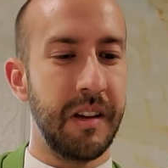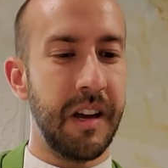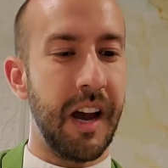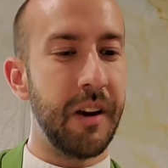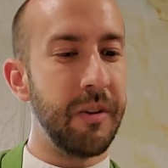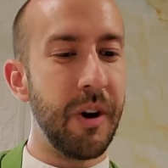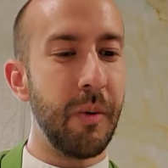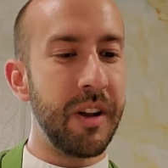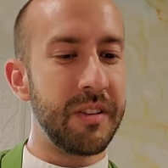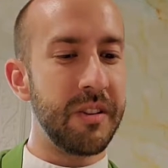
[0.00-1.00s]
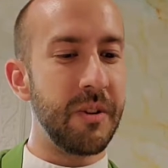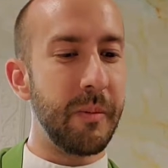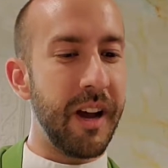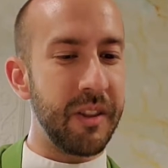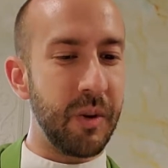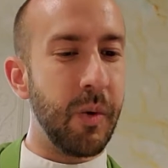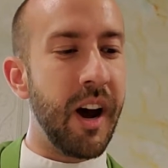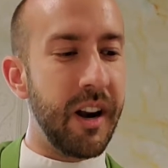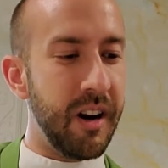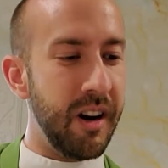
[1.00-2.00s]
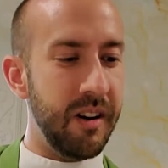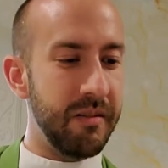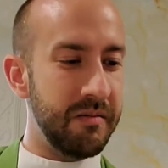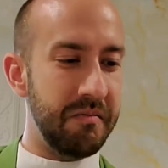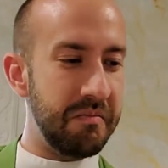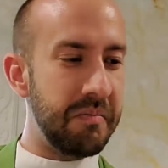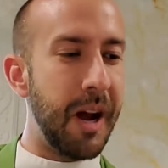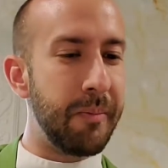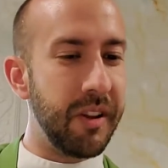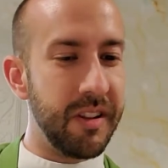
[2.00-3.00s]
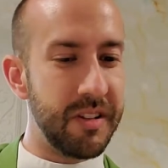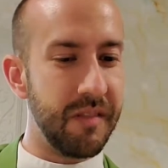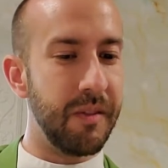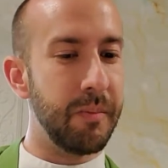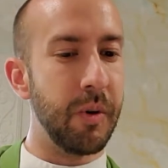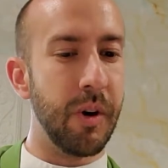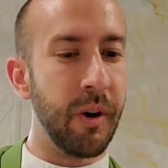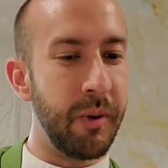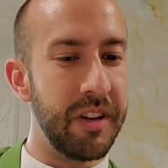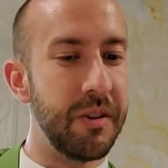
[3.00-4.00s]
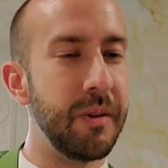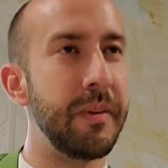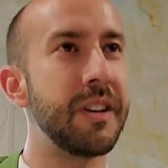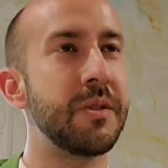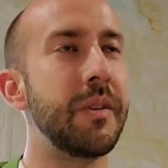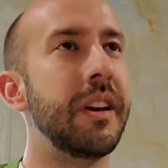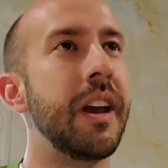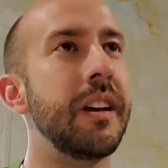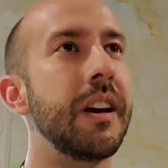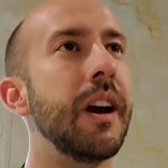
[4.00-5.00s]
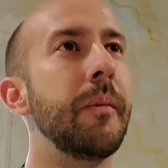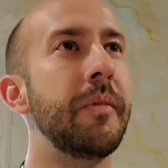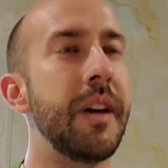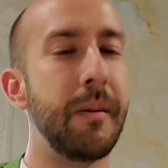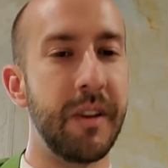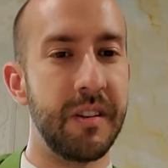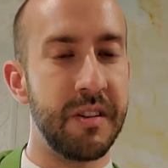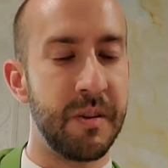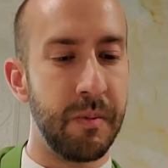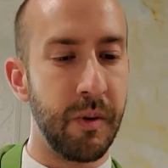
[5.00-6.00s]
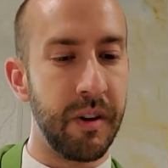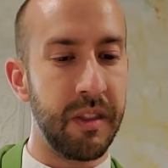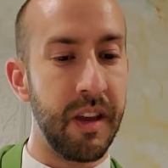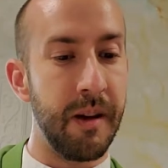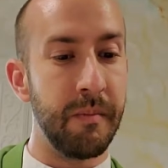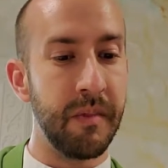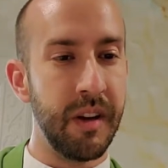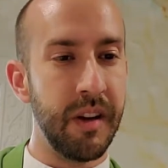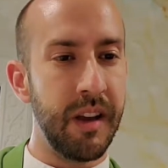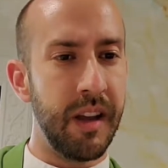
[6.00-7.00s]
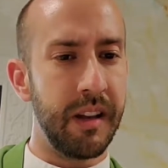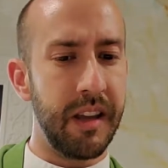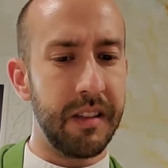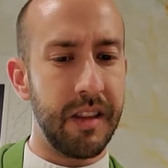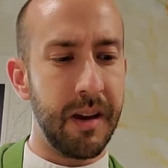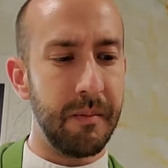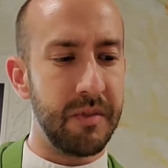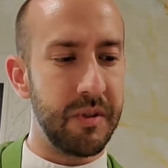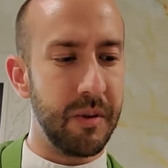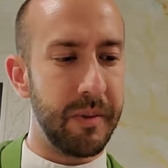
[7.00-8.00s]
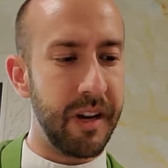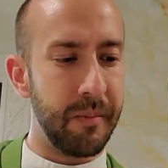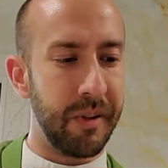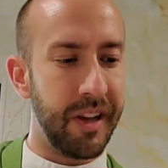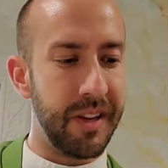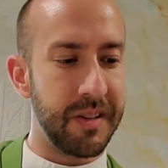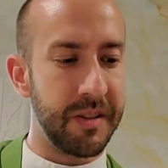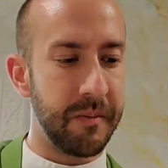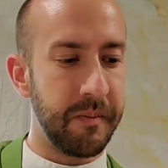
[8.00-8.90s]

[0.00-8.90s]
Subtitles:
I don't know what to do about the wider populace of the poor. We do the best we can to help them and to support them and get them to a better place.